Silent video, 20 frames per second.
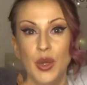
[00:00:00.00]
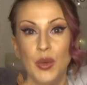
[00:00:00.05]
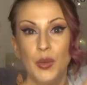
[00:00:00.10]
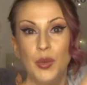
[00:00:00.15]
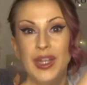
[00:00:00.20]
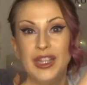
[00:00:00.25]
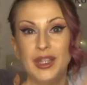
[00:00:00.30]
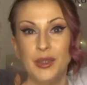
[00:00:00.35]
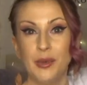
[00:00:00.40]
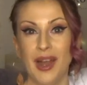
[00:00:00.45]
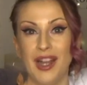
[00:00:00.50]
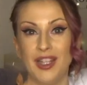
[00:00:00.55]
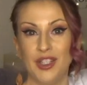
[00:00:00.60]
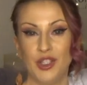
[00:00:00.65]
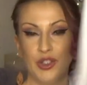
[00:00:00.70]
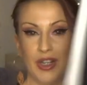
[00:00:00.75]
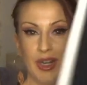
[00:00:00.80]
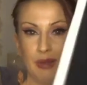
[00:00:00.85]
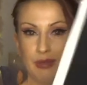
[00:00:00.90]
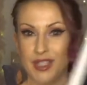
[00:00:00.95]
with the white
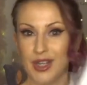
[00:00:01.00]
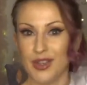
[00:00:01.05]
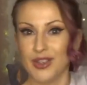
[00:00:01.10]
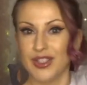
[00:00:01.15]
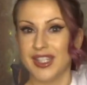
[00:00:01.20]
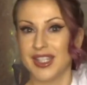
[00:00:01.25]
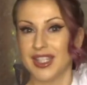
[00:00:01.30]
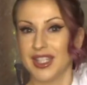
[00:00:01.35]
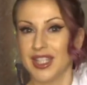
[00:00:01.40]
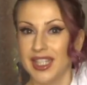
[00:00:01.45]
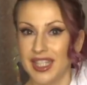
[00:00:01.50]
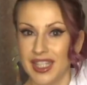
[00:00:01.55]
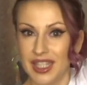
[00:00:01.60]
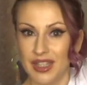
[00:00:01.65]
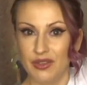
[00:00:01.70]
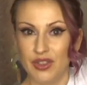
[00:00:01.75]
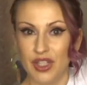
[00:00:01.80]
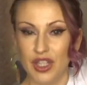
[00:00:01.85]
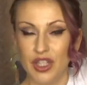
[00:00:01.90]
stripes down the sleeves,